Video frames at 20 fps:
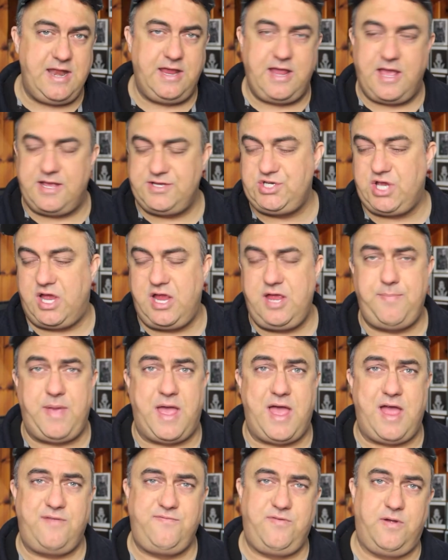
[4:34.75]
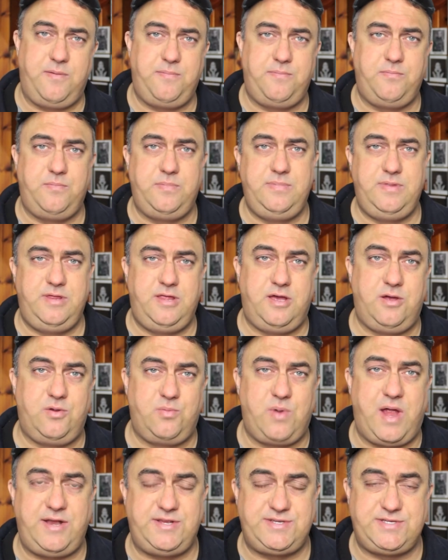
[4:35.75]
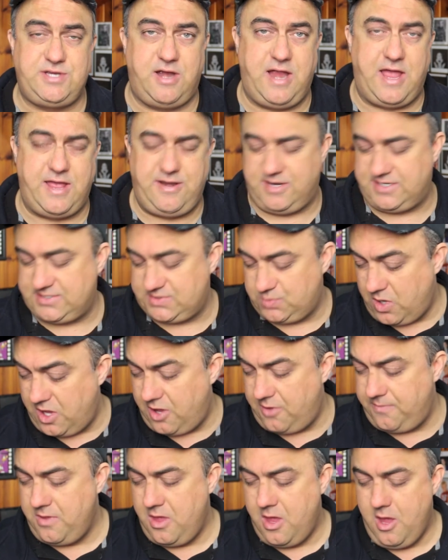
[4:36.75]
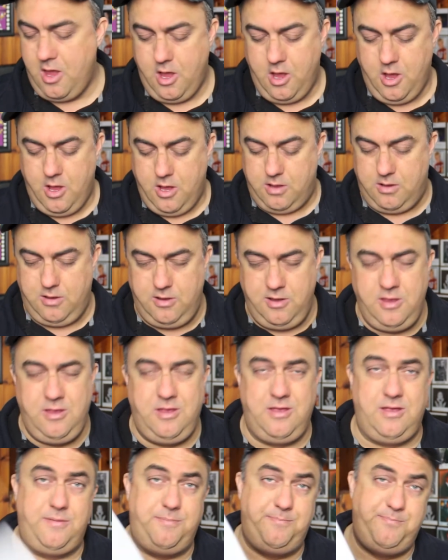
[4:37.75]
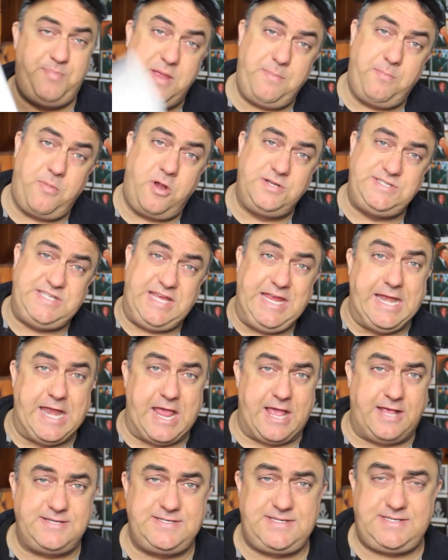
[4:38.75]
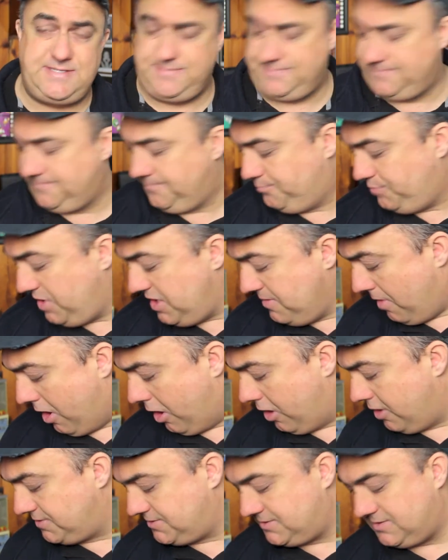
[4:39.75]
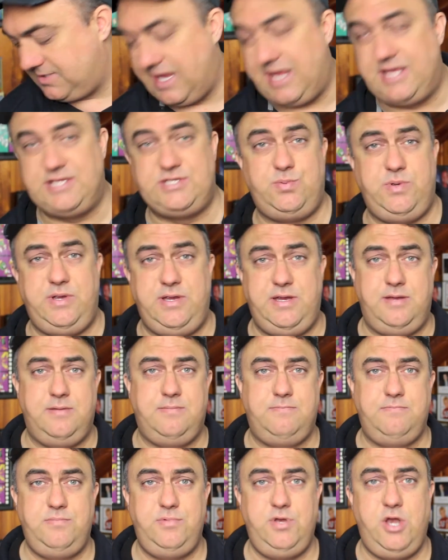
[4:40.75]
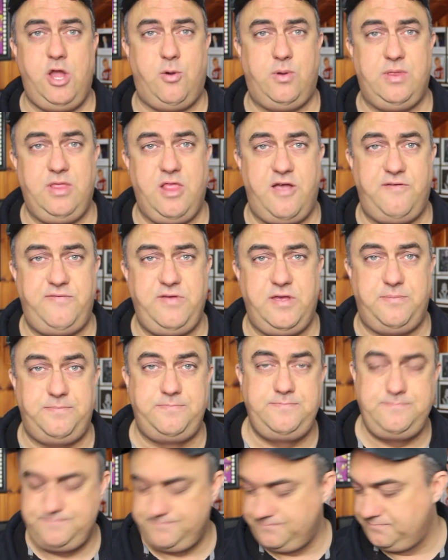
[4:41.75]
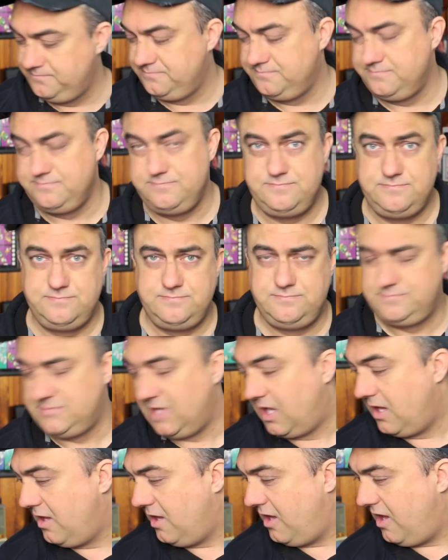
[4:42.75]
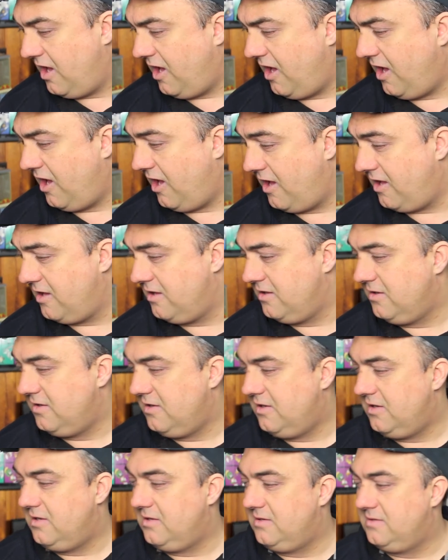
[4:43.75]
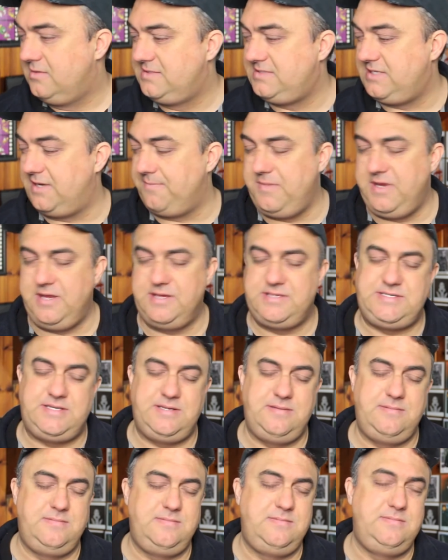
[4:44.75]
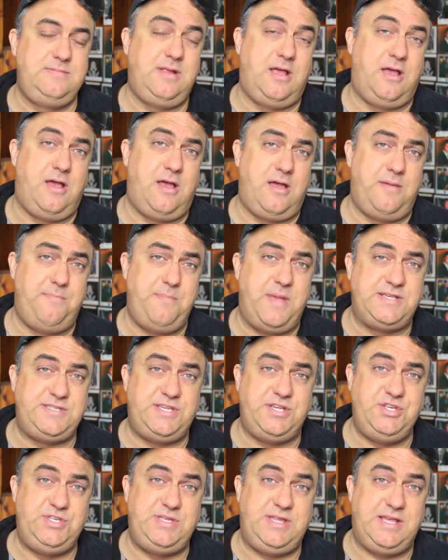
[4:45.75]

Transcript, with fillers: I got Shia back from the Ride a Star address. Well, Ben Martinez, B-Mart, as we know and love him, uh, sent me a uh, message